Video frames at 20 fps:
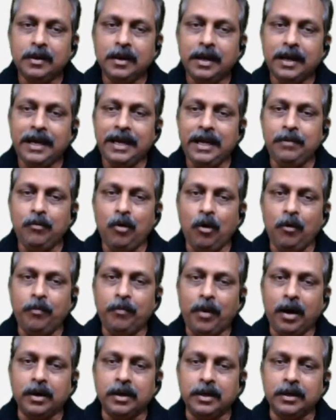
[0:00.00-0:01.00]
Aim of
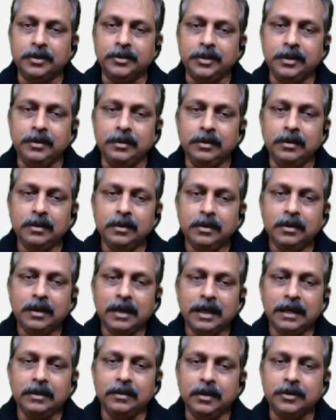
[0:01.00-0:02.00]
marketing
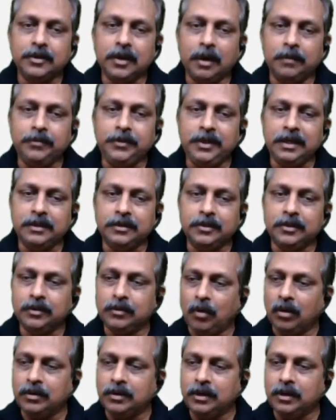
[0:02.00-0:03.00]
in the subject,
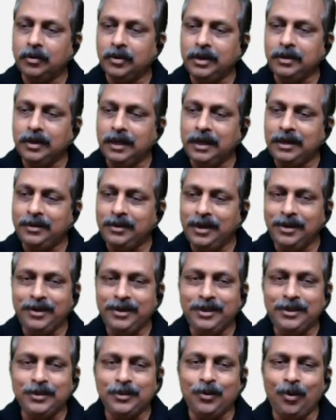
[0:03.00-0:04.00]
not correct. In the
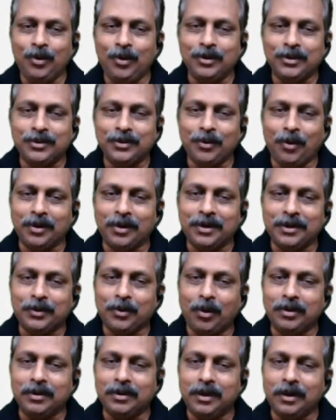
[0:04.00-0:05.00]
discourse, not at
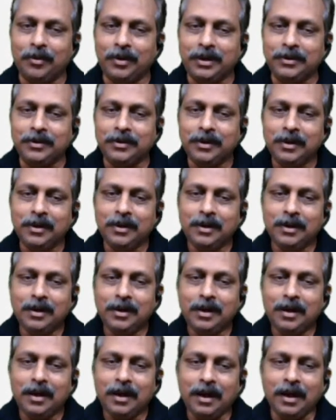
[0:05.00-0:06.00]
all correct.
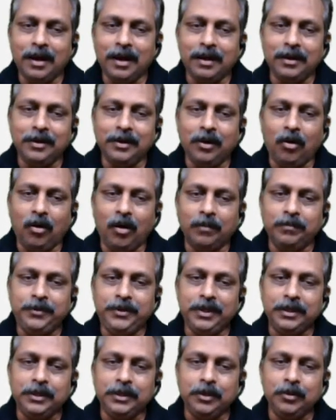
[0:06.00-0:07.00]
And the
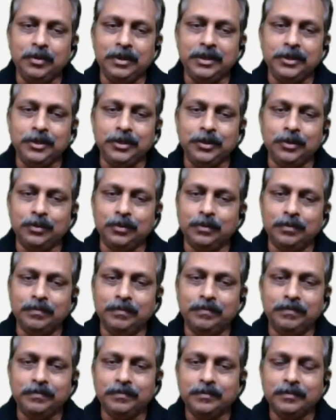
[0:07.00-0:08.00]
objective issue.
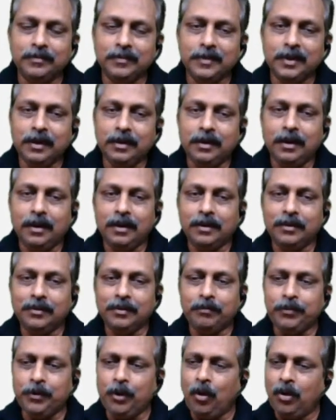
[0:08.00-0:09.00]

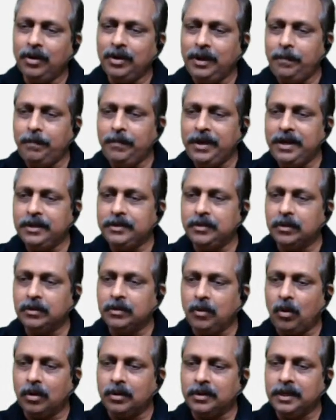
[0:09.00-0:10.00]
Purely based on
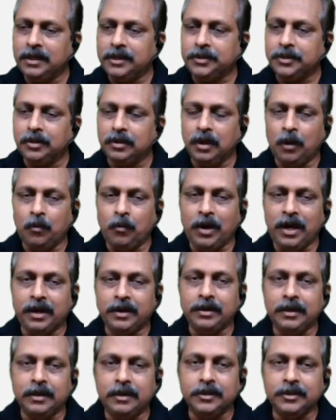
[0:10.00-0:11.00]
contextual
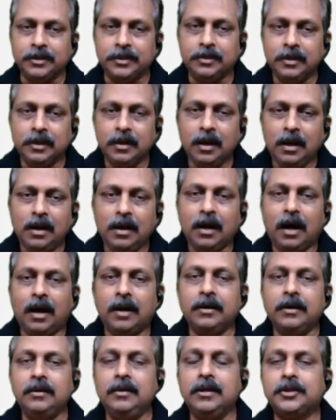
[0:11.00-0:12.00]
awareness,
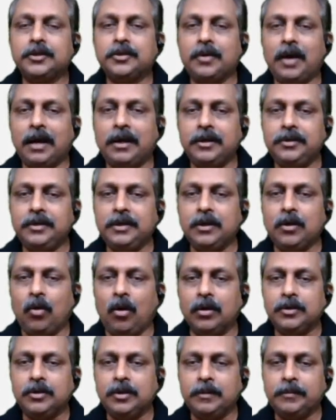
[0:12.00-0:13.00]
under the strategic
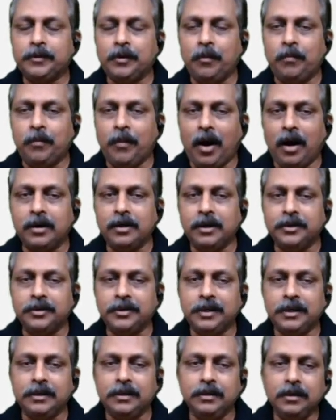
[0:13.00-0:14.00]
concept of
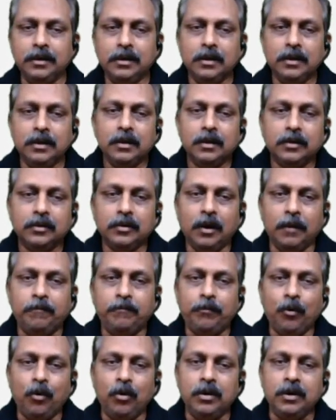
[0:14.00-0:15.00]
marketing, the
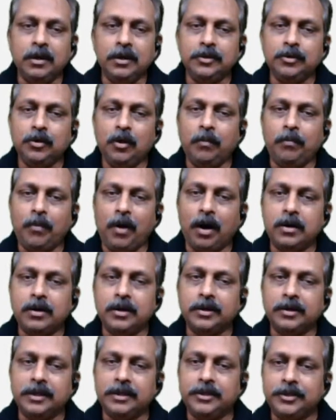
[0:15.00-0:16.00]
focus of
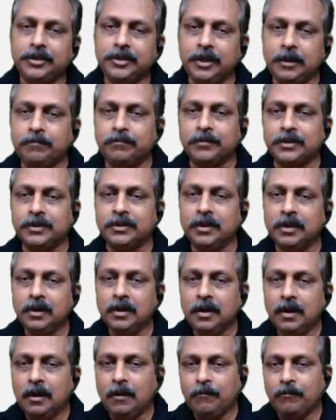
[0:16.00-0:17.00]
marketing shifts
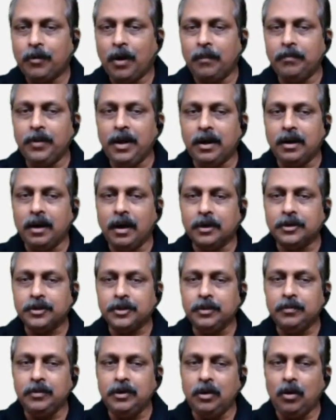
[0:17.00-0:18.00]
from the
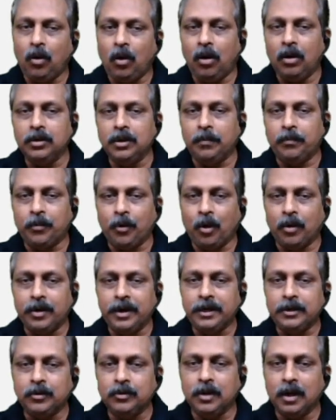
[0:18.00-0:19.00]
customer or the
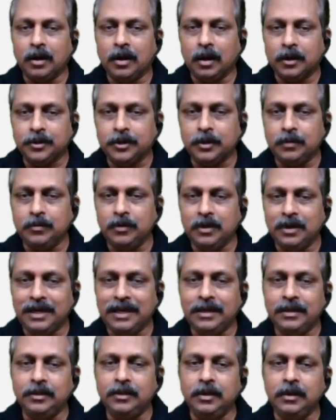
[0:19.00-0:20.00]
product to the customer
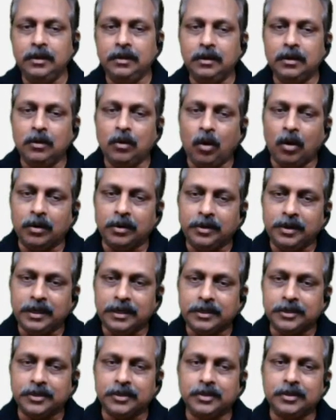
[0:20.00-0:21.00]
in the
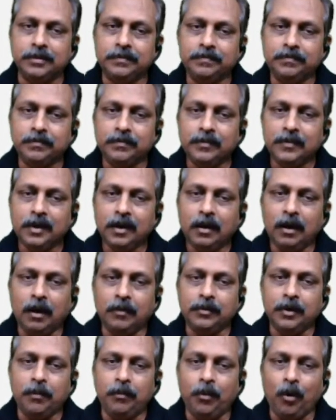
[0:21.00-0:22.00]
context of
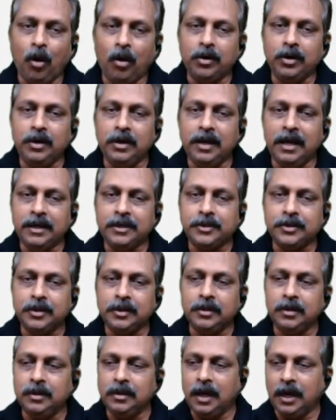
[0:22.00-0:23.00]
the broader
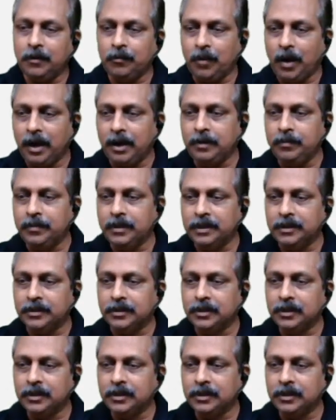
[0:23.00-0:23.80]
external environment.